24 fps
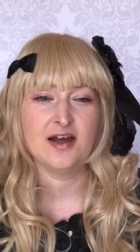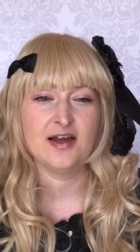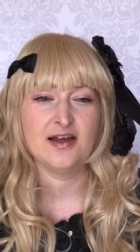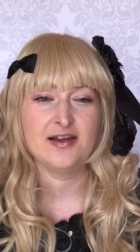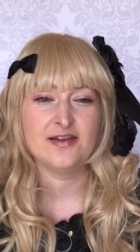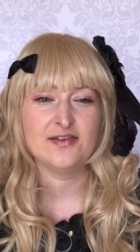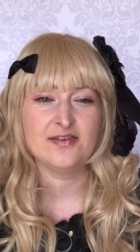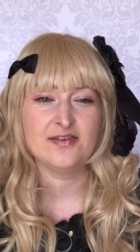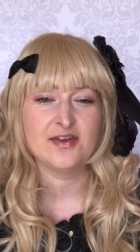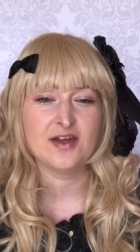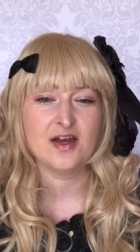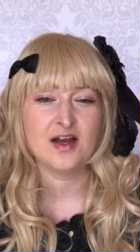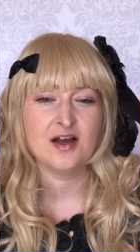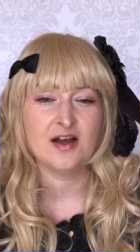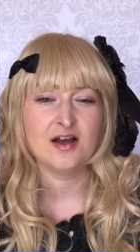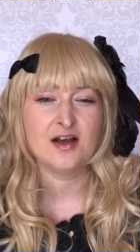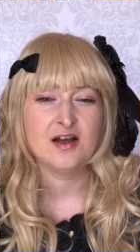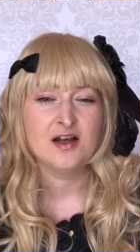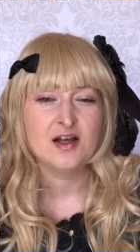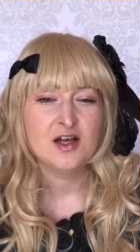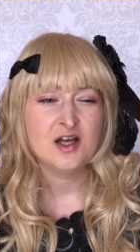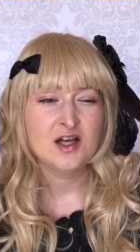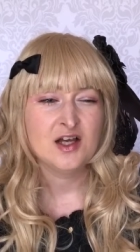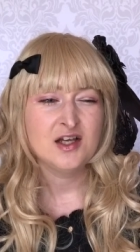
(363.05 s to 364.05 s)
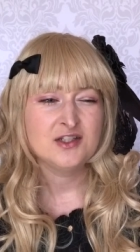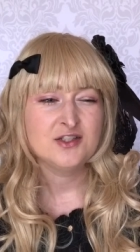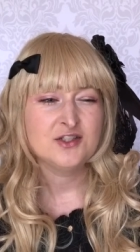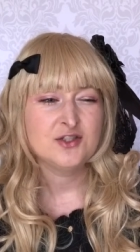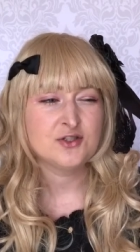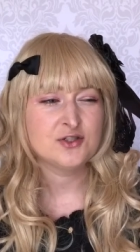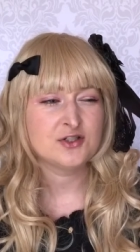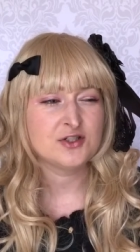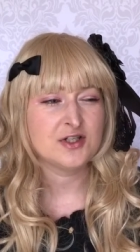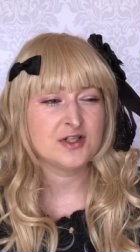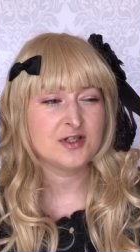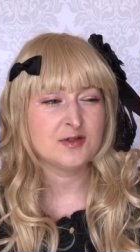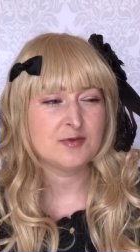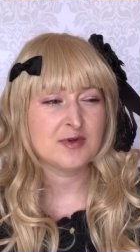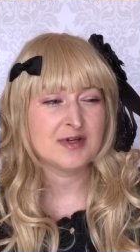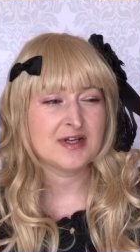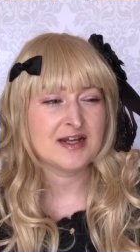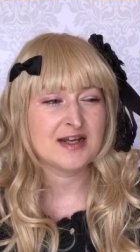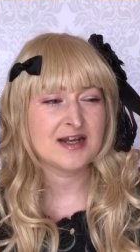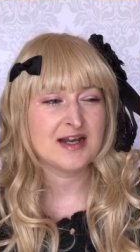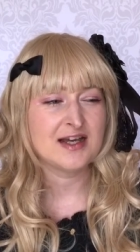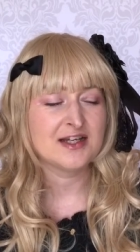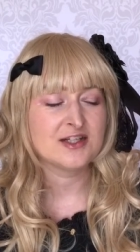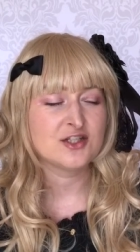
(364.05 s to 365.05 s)
And uh, usually what
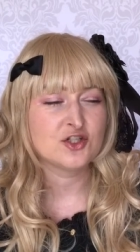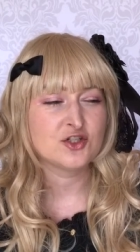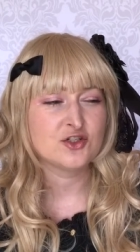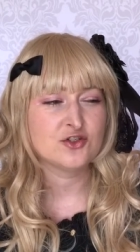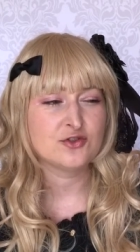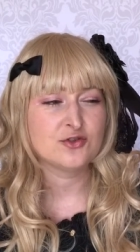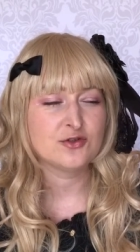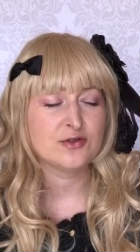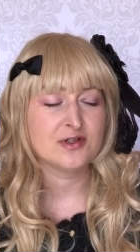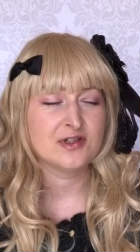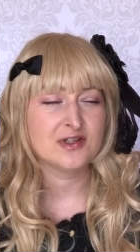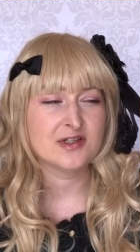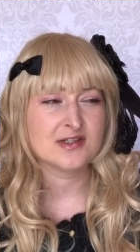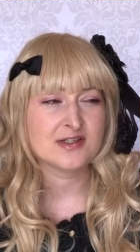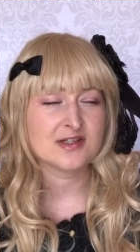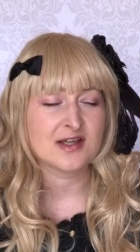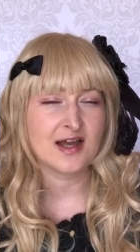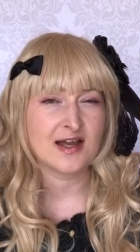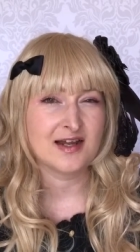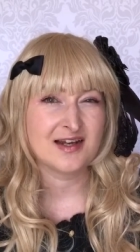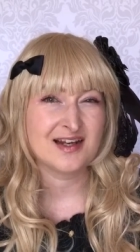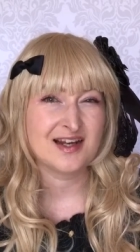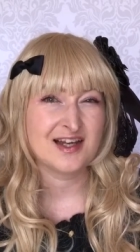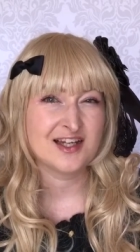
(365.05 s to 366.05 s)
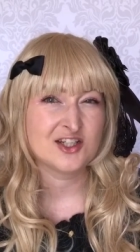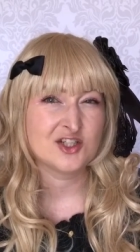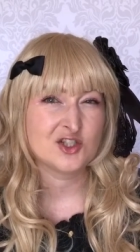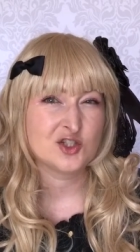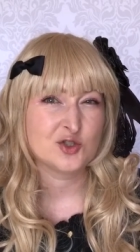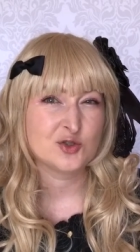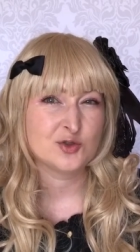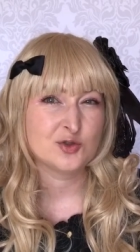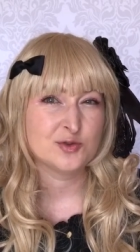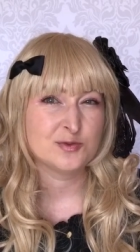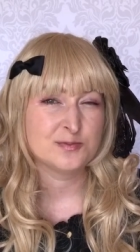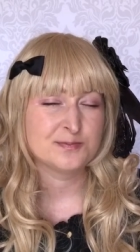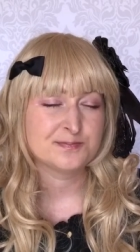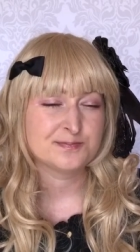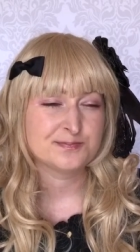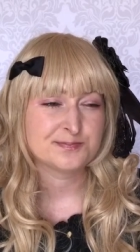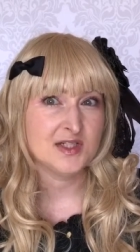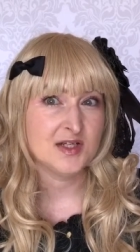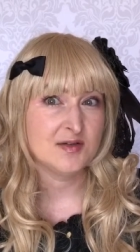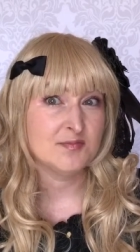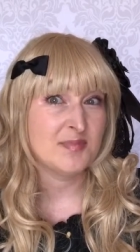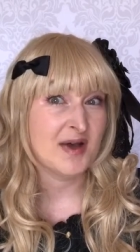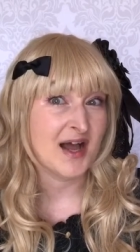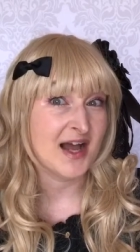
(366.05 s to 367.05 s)
I like to do is I like to
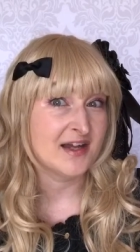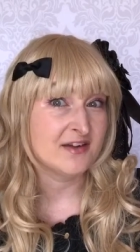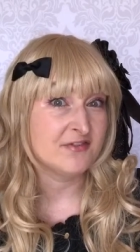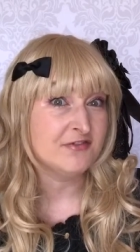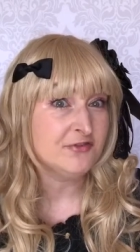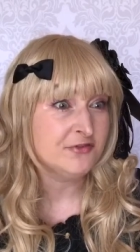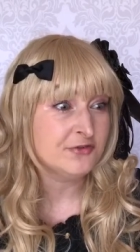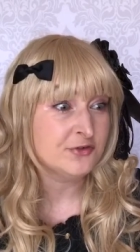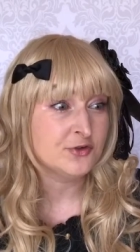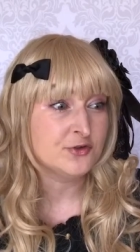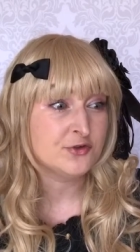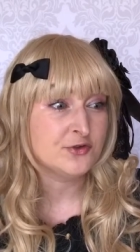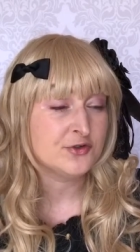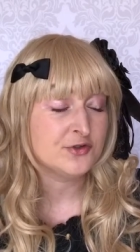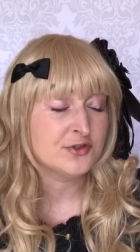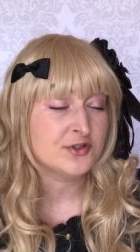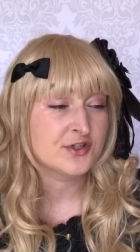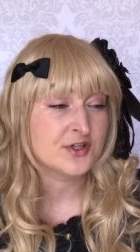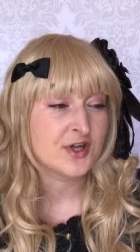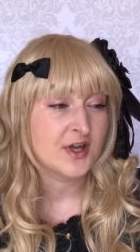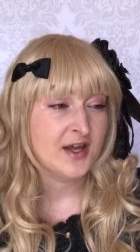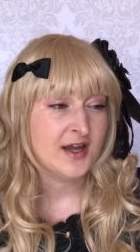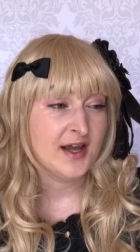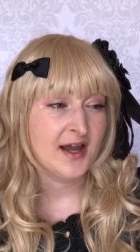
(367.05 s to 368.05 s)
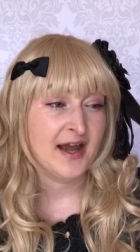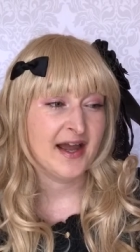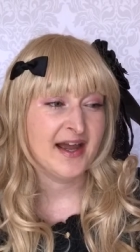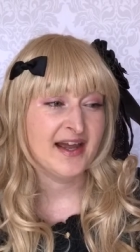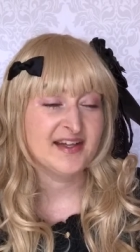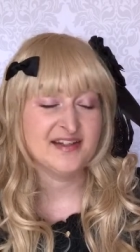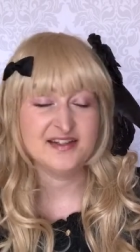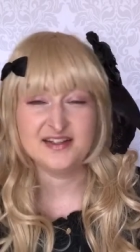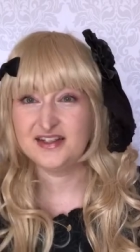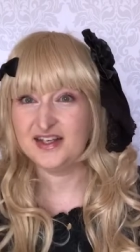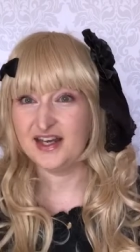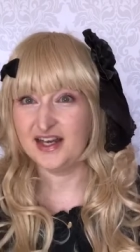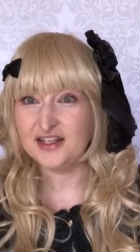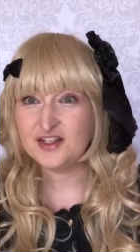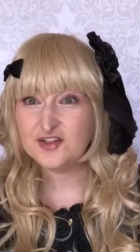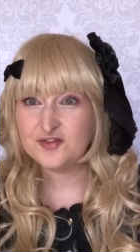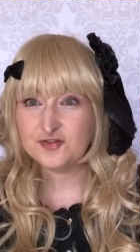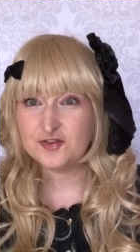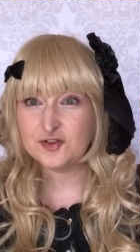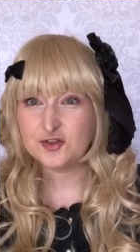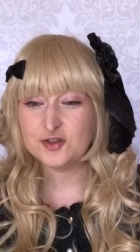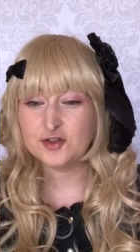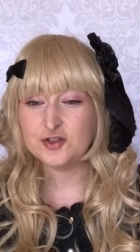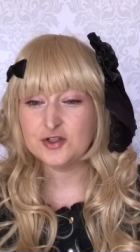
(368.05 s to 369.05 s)
buy food and get
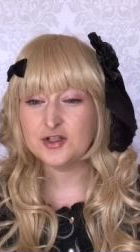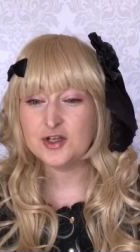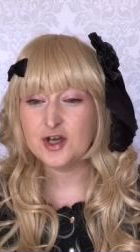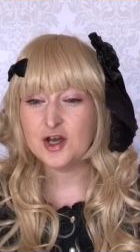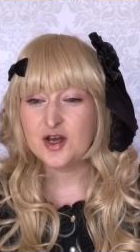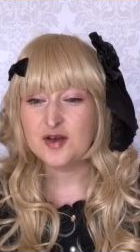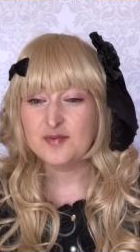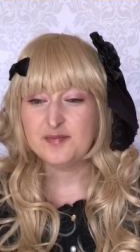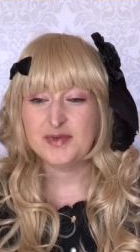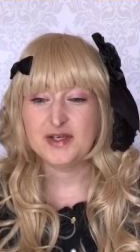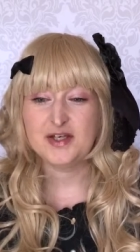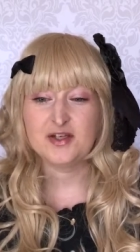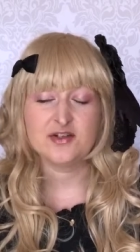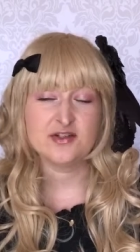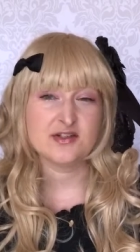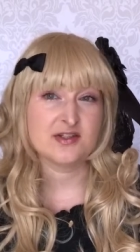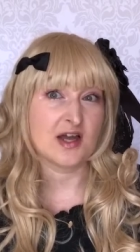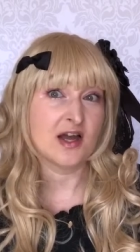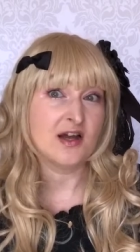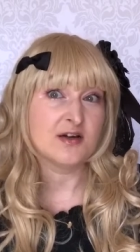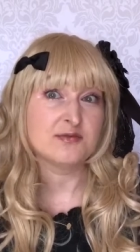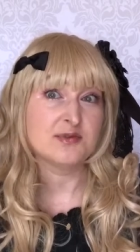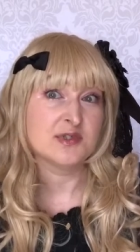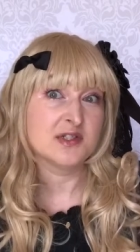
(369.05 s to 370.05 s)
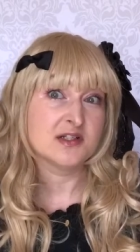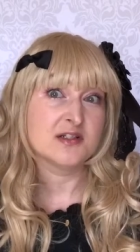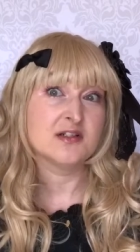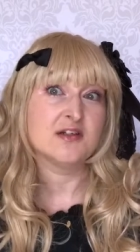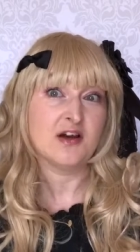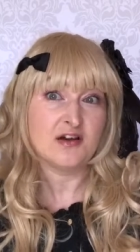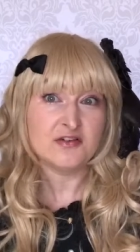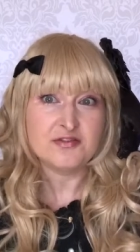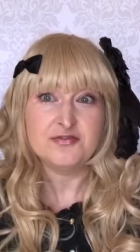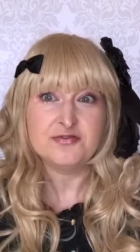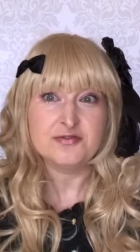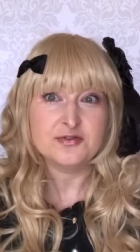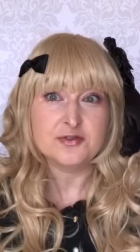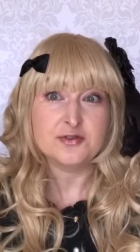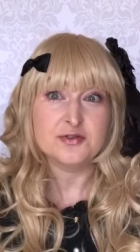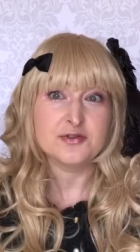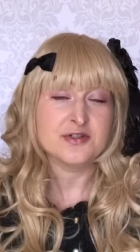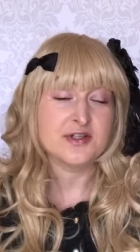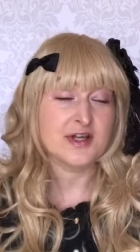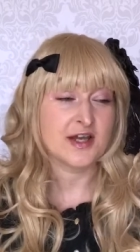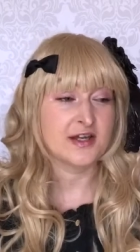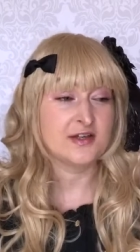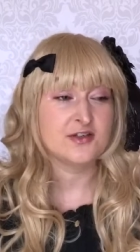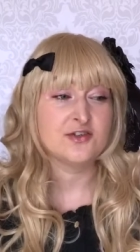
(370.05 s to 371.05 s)
food, because I really love
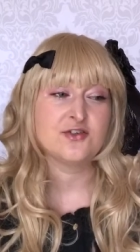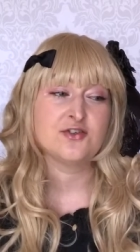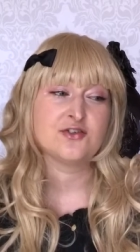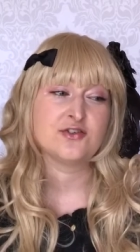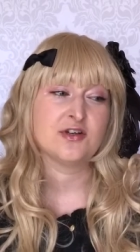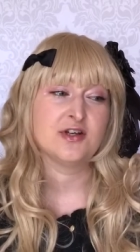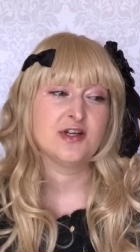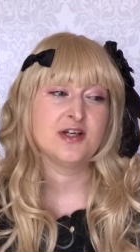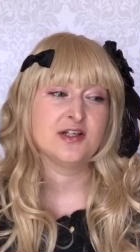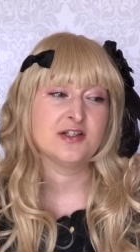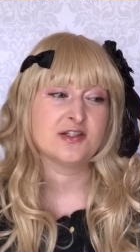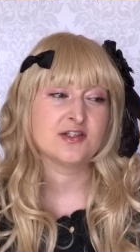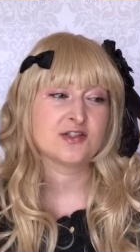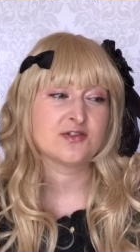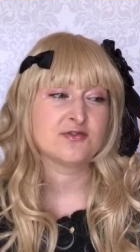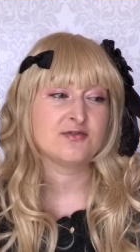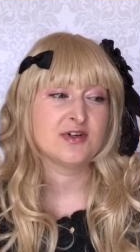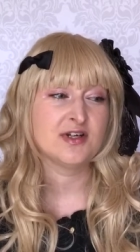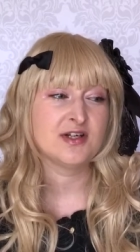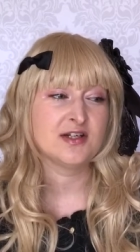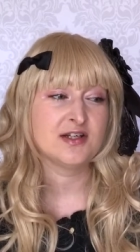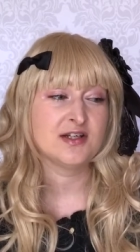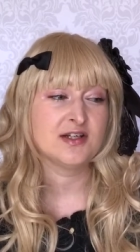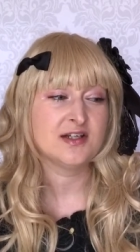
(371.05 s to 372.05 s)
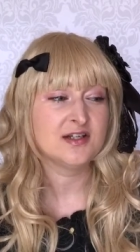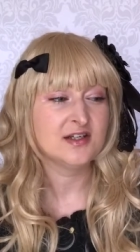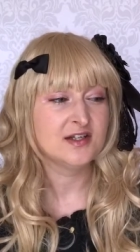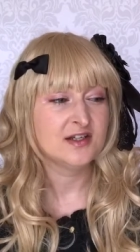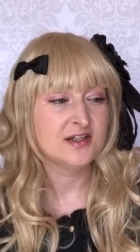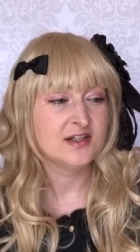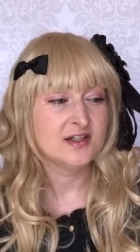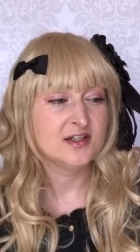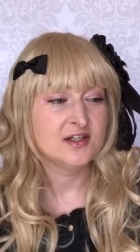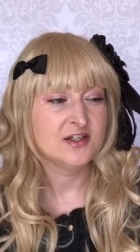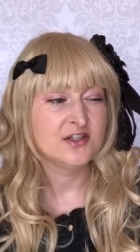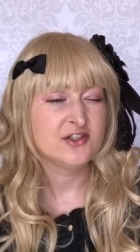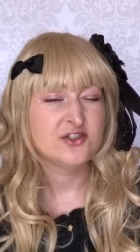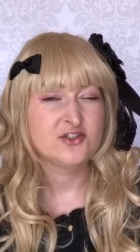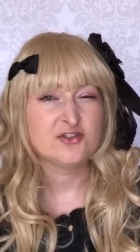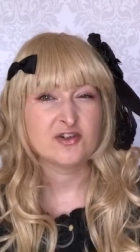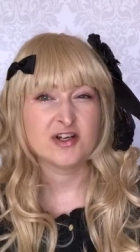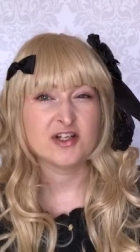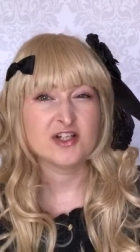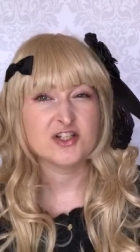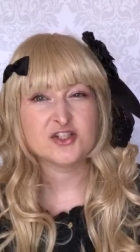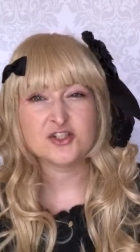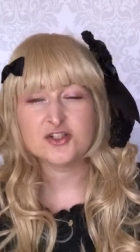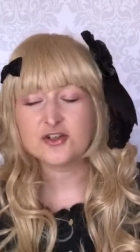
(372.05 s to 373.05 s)
food, and usually it's really
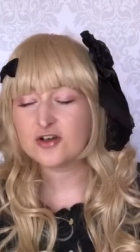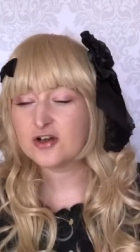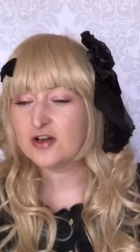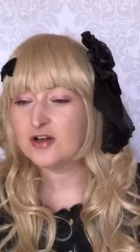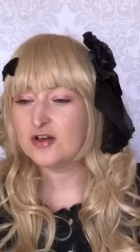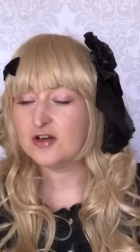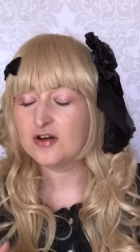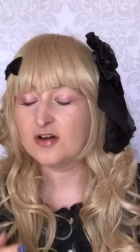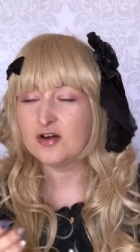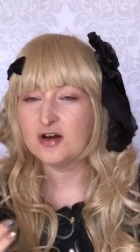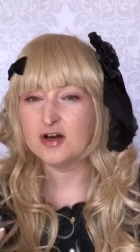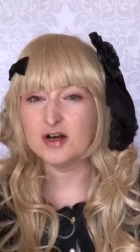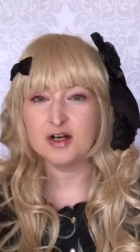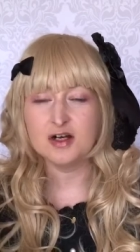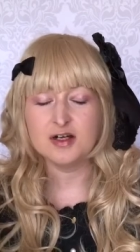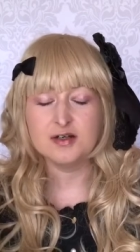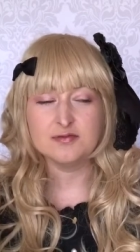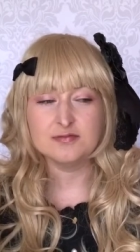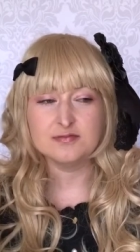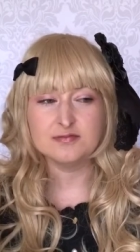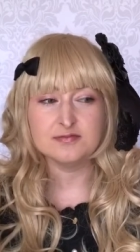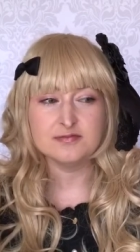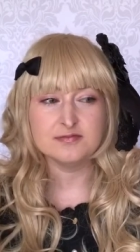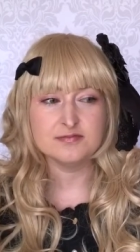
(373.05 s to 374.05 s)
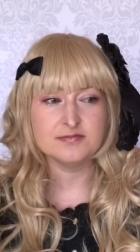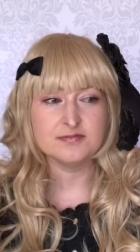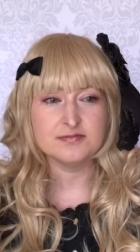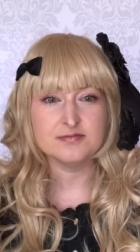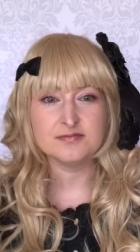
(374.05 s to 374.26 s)
traditional or um,